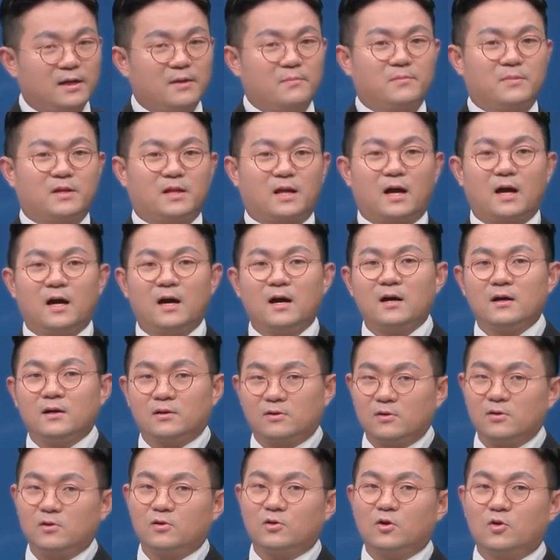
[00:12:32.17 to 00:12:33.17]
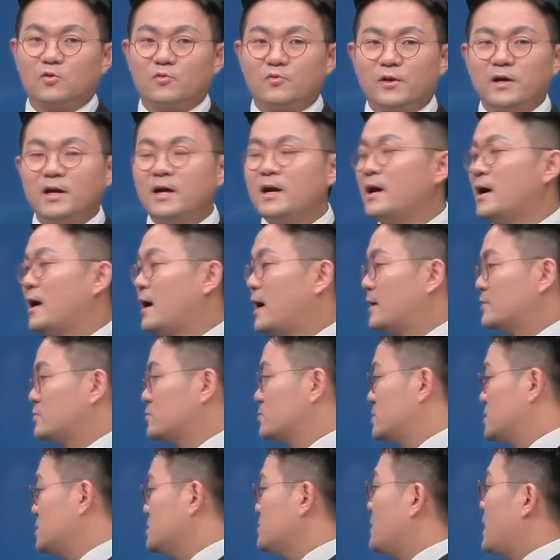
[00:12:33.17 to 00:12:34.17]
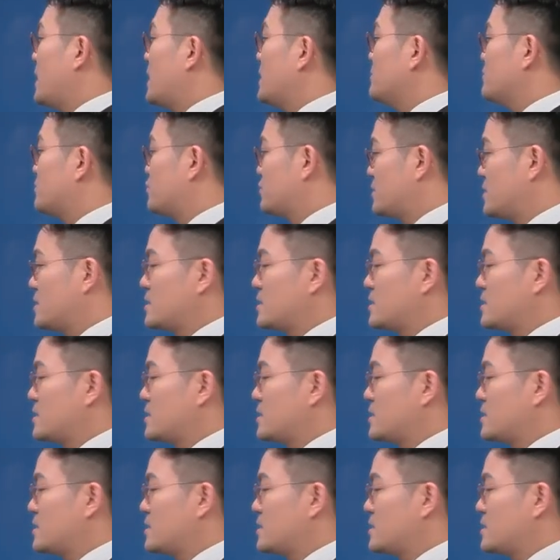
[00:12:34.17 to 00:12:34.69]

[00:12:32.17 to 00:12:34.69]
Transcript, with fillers: which can cause severe bleeding.